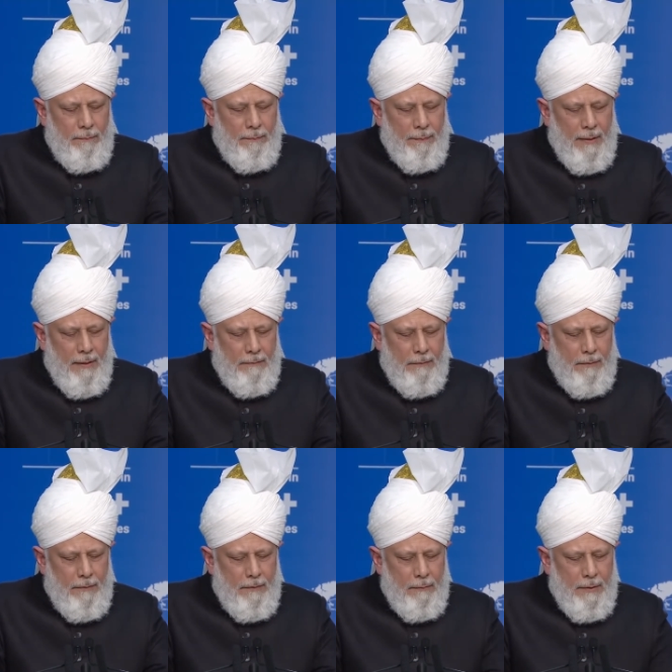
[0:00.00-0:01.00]

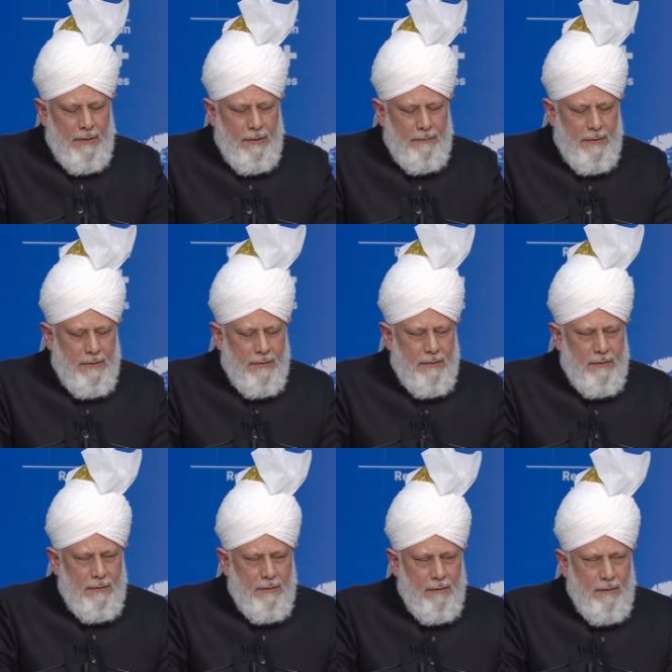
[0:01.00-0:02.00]
Therefore, humanity first
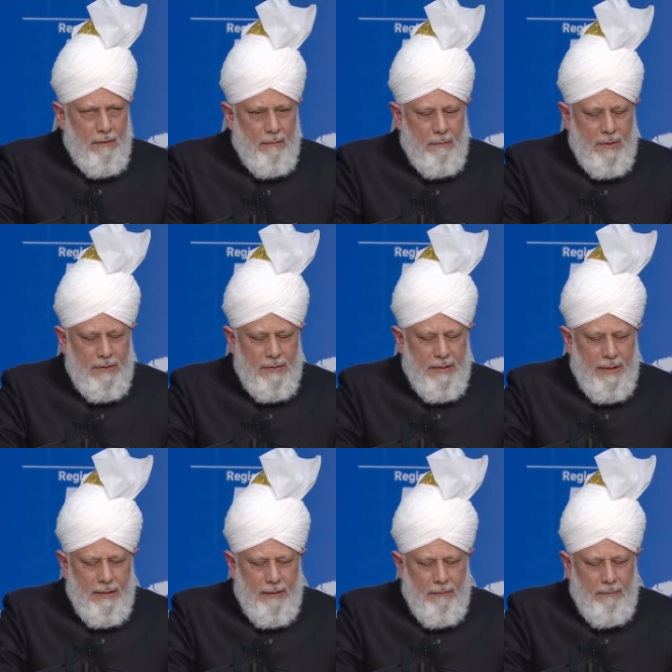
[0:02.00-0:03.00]
must
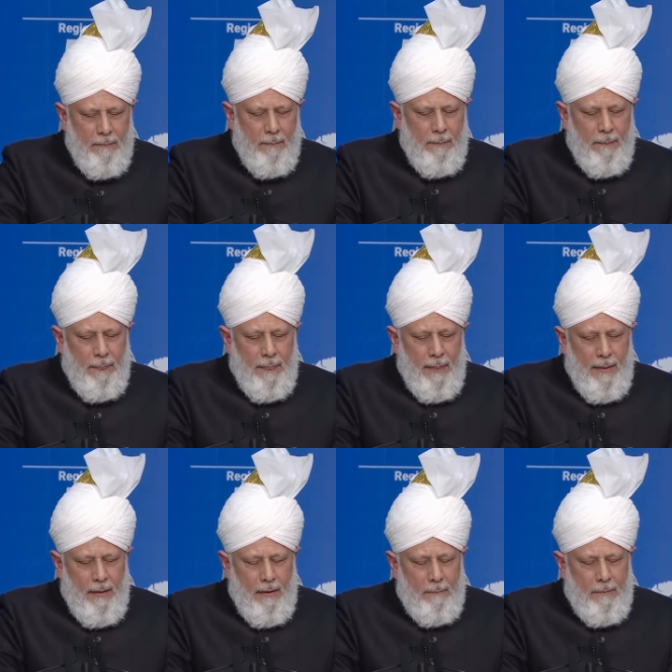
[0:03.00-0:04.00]
take
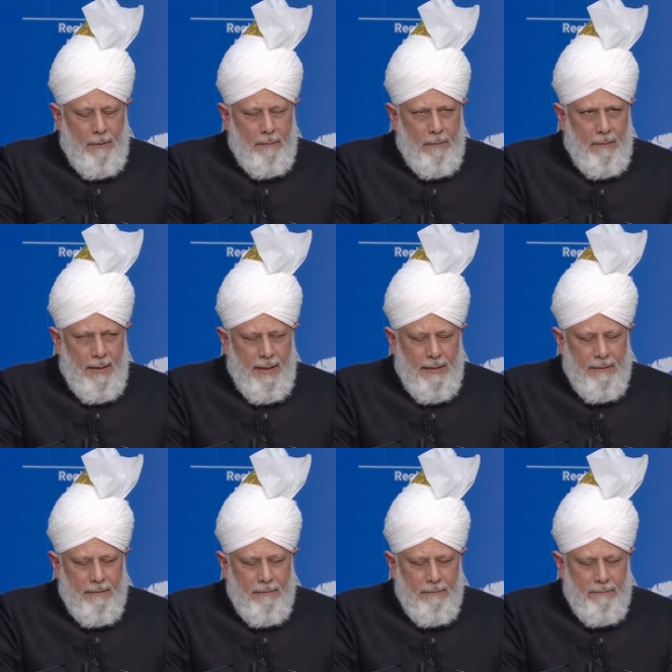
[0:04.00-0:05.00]
a proper
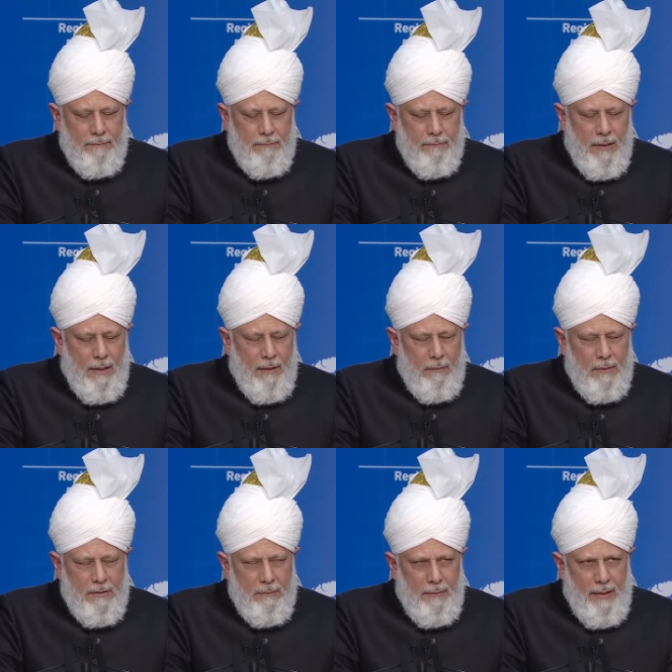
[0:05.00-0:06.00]
plan, uh,
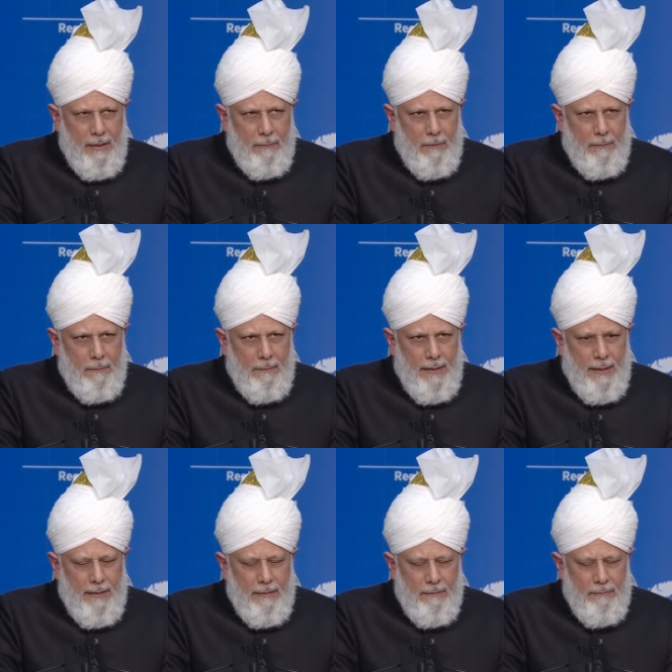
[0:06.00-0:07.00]
must make a proper
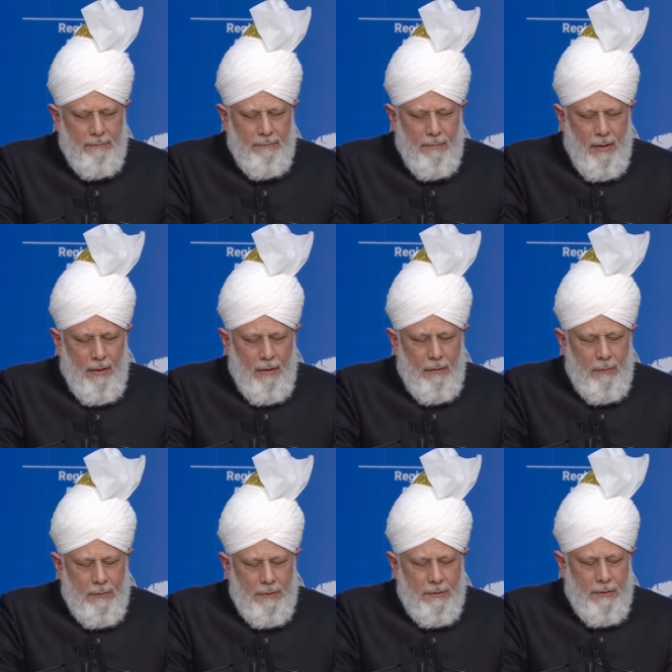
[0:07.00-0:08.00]
plan
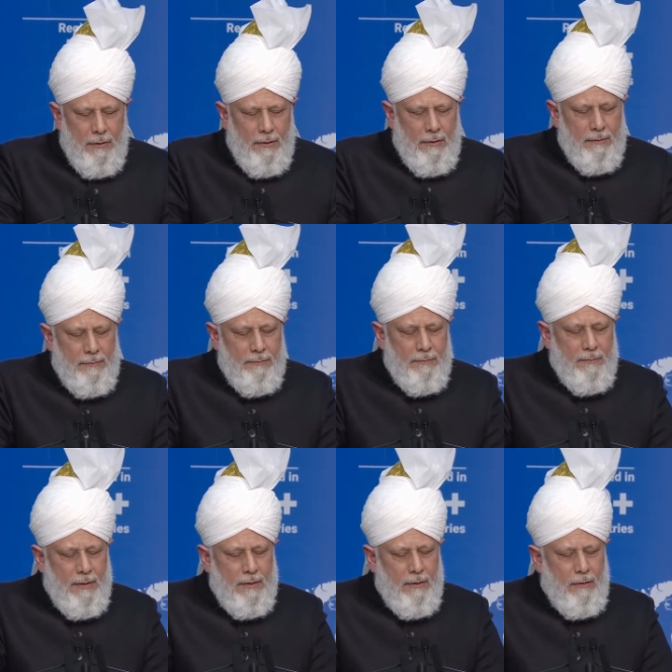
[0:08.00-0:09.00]
to ensure
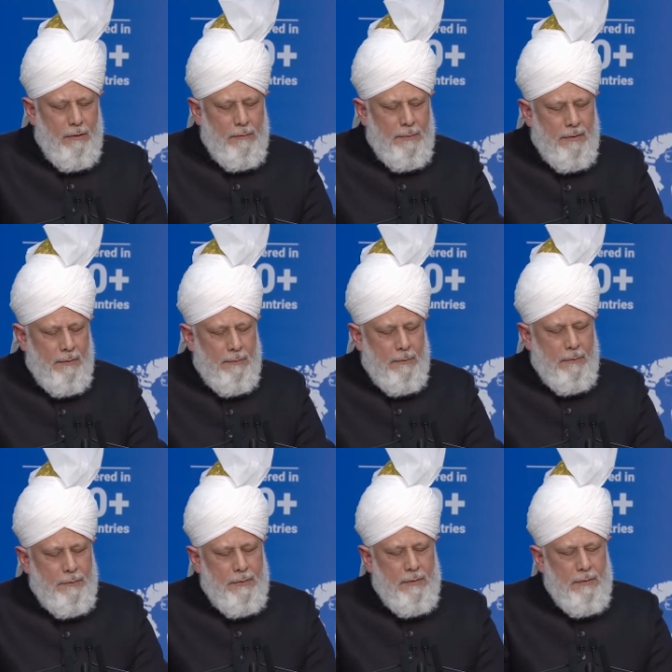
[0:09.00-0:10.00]
that the hospital
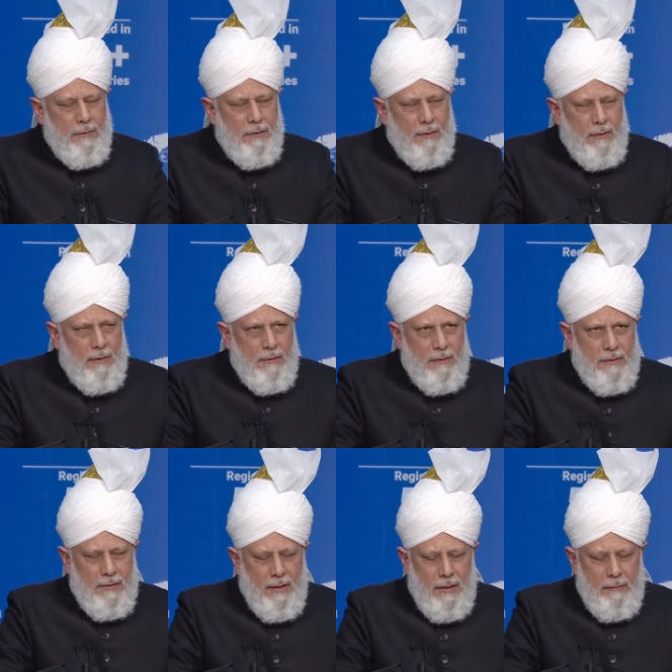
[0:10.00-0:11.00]
proves
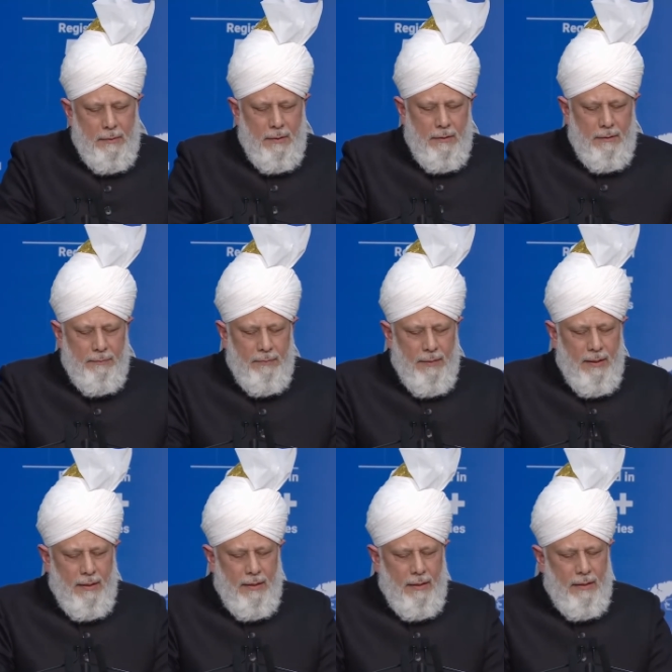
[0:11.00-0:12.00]
sustainable
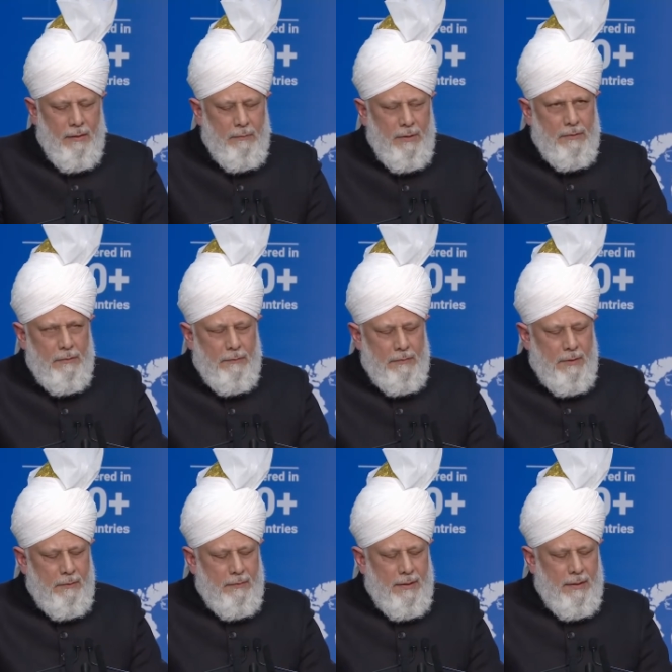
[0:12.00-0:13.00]
and a means of
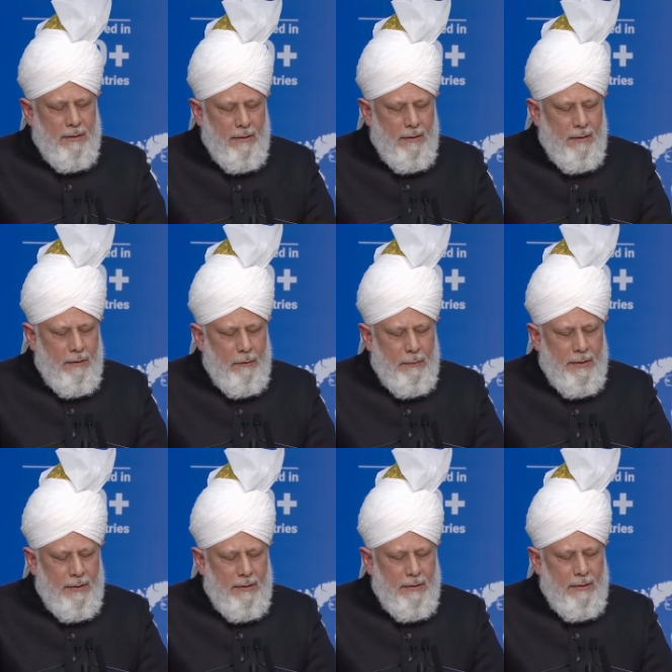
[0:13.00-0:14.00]
serving
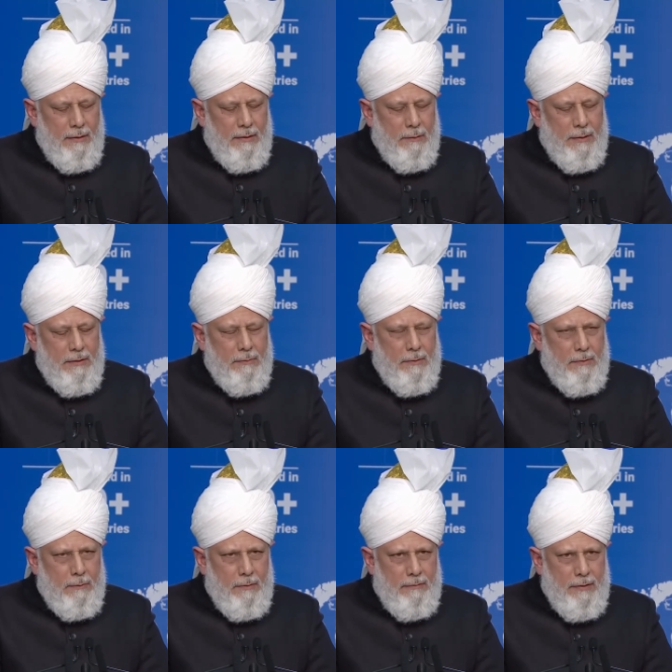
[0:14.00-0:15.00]
humanity in the best
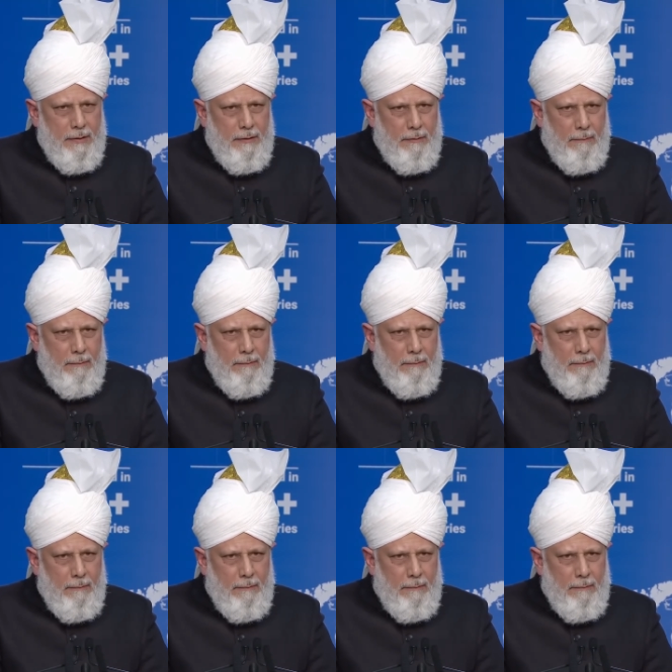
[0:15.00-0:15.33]
possible way.